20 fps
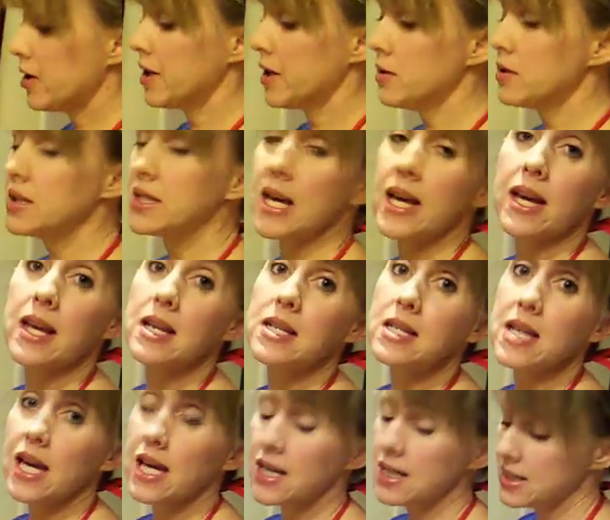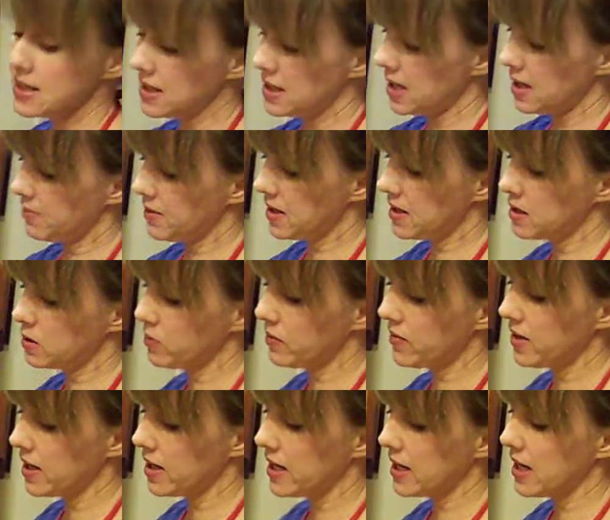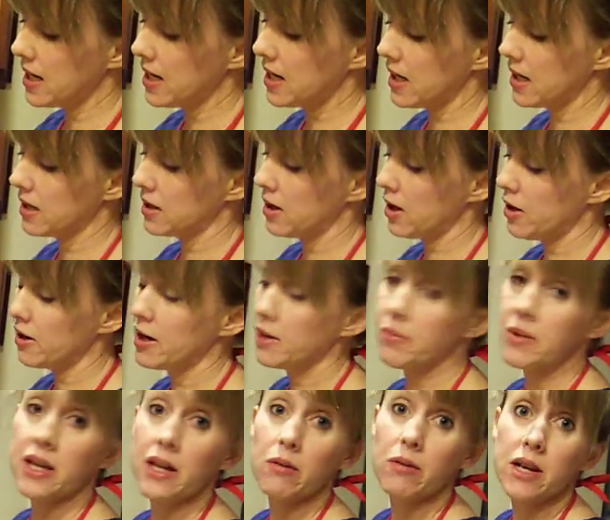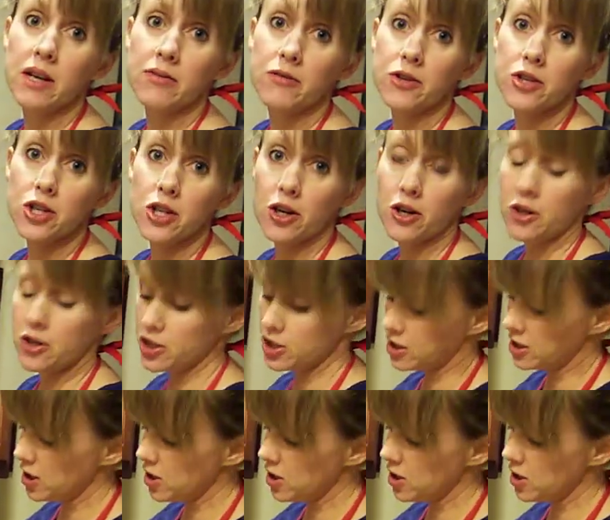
no second takes today because we've got to eat and hurry up and get ready for church.